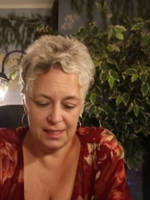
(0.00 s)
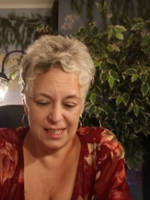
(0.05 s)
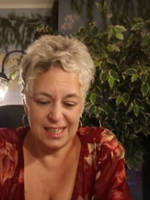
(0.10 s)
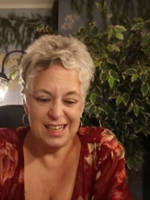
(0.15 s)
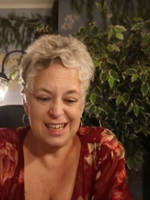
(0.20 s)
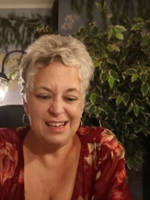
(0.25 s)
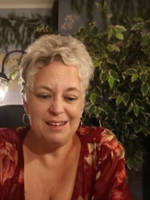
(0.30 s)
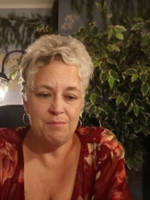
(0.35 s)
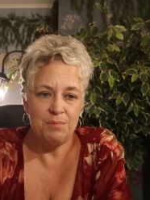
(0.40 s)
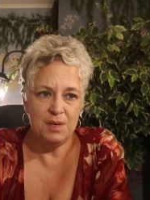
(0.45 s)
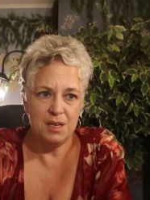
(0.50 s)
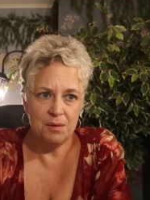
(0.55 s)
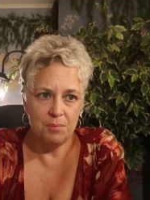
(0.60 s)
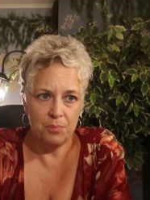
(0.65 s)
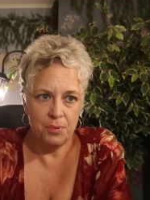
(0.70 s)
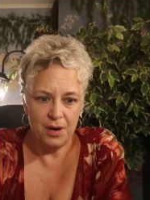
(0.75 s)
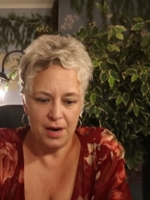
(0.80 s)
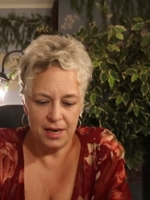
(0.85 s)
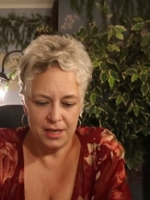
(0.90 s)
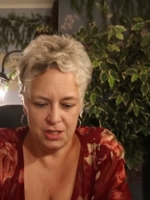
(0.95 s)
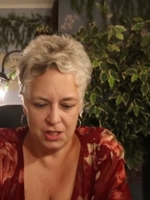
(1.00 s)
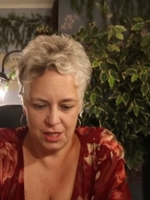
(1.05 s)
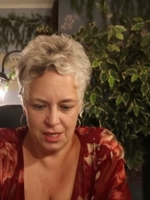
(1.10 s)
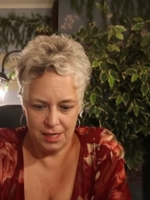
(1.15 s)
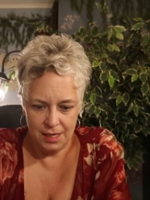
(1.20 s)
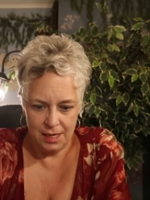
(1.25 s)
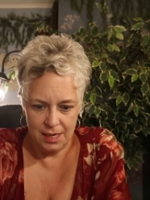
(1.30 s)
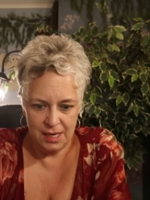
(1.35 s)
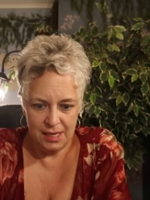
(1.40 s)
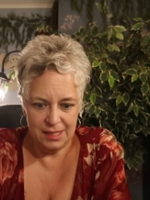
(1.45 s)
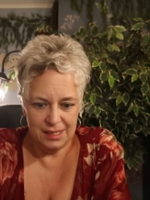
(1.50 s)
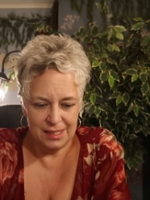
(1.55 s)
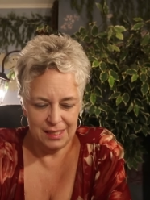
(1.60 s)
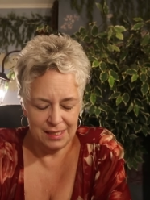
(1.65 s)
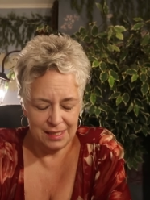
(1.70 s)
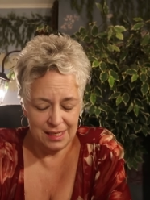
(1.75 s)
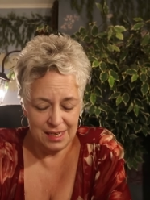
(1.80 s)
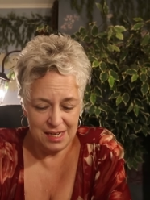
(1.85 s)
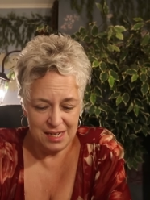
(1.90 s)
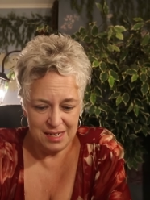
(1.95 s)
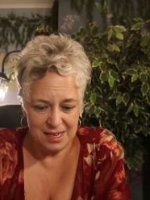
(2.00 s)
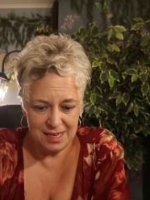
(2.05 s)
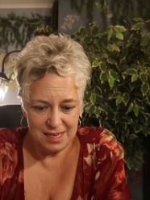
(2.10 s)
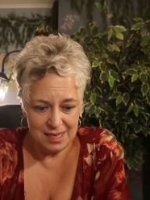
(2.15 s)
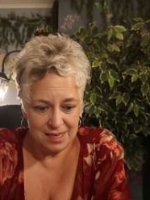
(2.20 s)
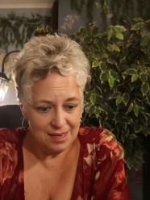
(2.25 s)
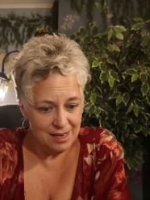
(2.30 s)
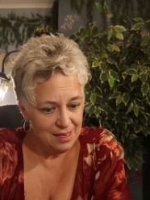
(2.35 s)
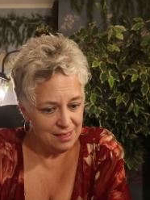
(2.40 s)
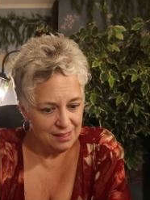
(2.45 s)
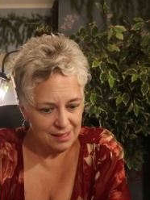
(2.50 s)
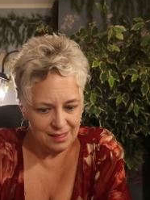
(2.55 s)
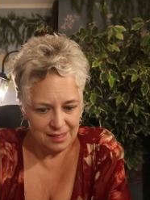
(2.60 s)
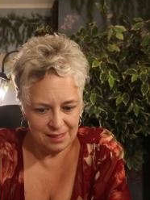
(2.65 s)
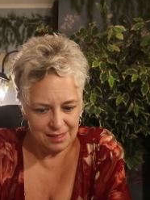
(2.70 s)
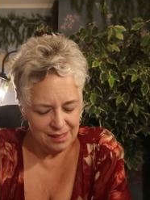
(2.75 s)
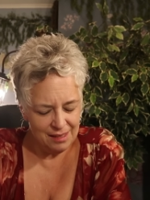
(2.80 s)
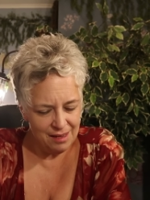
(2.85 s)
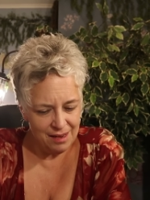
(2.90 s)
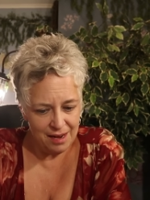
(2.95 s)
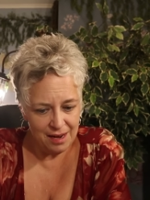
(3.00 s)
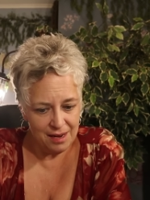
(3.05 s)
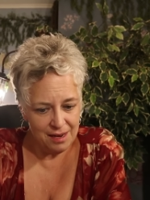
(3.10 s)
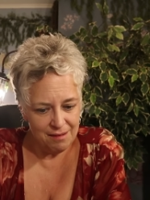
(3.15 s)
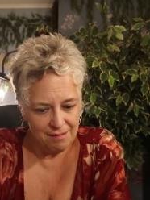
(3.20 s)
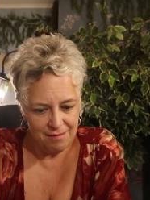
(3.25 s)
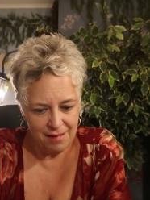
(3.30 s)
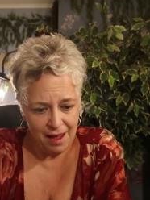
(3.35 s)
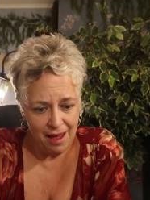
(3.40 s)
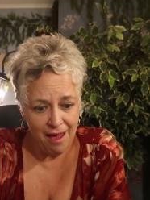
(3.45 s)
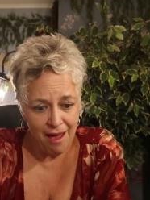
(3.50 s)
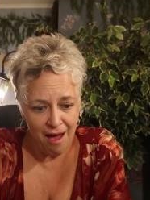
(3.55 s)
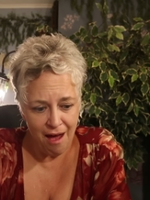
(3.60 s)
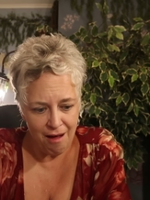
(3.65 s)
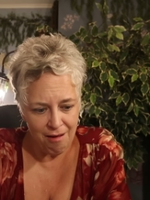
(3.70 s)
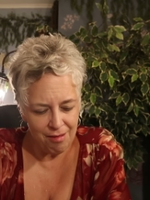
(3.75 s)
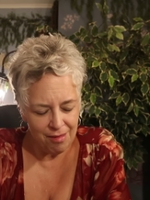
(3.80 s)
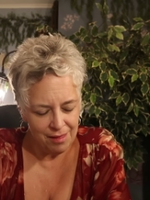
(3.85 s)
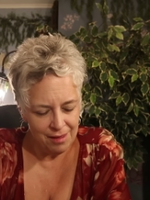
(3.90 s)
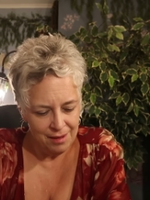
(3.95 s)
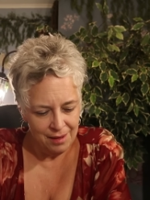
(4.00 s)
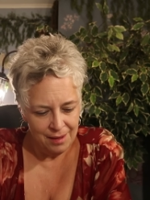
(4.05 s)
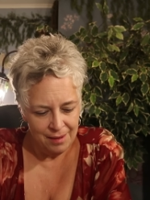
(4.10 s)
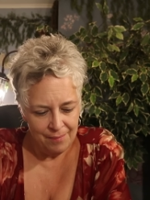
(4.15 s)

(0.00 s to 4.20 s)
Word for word: Deep depression. This is this is like hell.